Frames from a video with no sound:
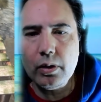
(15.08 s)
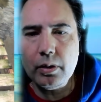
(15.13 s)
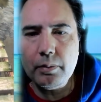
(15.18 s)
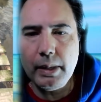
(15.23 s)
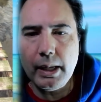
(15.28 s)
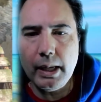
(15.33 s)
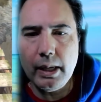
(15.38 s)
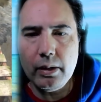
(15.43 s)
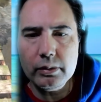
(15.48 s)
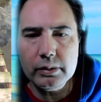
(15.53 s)

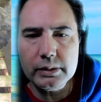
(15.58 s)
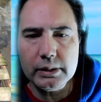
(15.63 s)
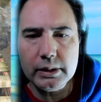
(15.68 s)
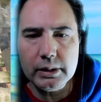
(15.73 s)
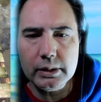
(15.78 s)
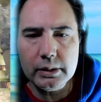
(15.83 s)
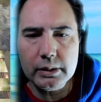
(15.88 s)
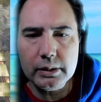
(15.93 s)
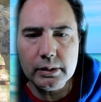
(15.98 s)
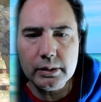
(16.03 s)
about
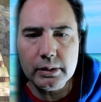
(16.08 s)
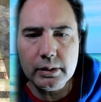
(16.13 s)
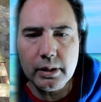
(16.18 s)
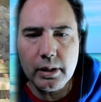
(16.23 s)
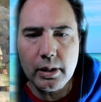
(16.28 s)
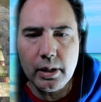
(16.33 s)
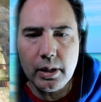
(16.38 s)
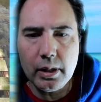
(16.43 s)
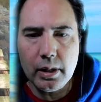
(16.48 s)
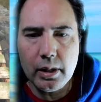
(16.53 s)
and
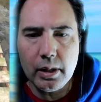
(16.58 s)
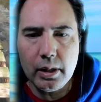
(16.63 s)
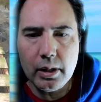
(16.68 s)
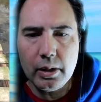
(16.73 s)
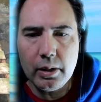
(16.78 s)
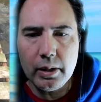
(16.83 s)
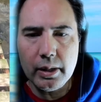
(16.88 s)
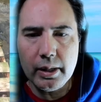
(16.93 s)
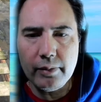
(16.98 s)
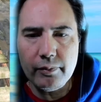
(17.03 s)

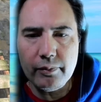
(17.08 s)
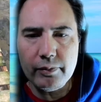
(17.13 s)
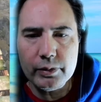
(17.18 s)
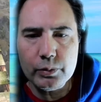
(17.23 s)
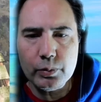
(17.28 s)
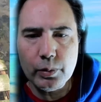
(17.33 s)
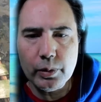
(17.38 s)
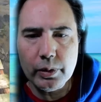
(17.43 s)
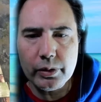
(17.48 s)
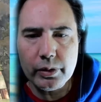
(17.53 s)
if it's
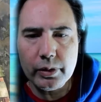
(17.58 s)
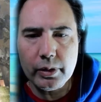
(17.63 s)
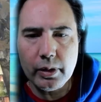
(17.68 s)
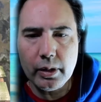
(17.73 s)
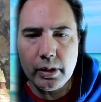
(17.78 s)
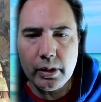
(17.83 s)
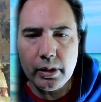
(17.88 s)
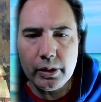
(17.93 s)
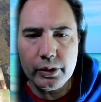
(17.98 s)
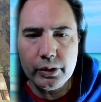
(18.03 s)
worth
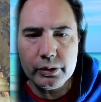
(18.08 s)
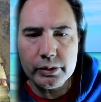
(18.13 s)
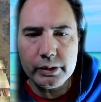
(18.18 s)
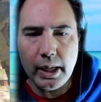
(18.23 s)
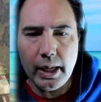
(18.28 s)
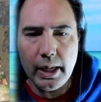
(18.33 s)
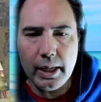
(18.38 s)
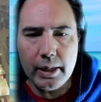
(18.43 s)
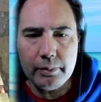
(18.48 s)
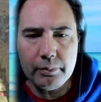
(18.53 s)
your
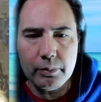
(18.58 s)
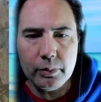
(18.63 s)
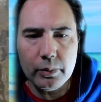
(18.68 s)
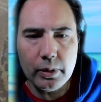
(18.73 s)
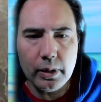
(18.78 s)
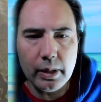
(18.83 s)
time.